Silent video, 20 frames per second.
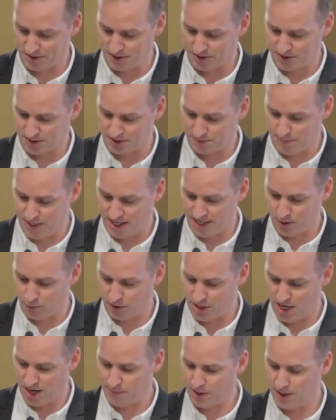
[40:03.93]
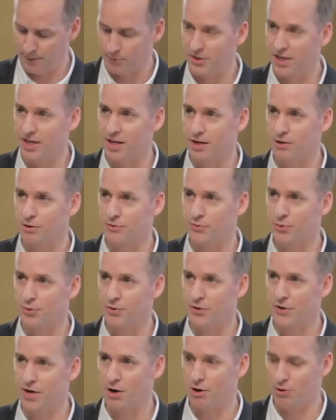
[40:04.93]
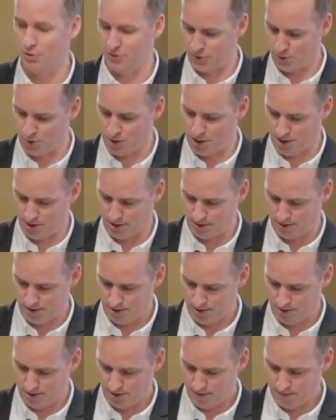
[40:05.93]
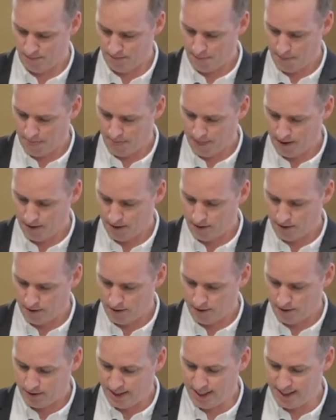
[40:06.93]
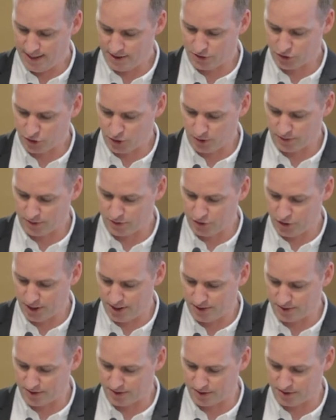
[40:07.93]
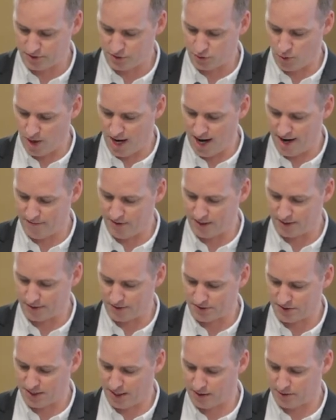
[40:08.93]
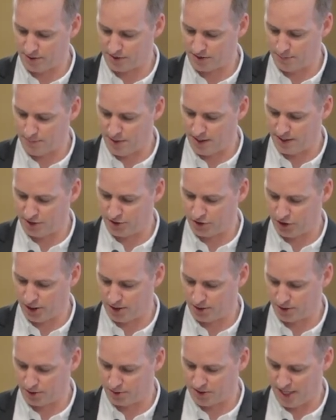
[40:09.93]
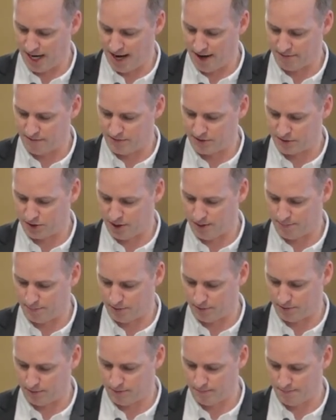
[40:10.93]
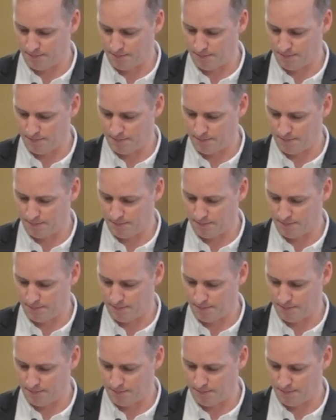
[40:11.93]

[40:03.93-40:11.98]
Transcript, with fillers: He says, Many will not be able to enter through the narrow door. He shows Jesus driving the sellers and money changers out of the temple.